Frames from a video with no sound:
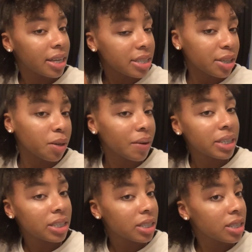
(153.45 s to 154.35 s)
answer your
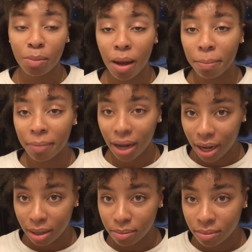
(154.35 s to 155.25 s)
question. My
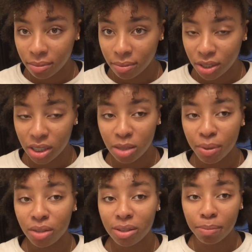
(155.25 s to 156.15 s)
mom, she's
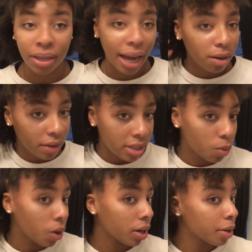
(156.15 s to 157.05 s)
been using black rice
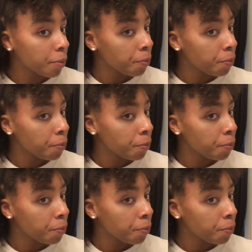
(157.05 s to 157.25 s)
water.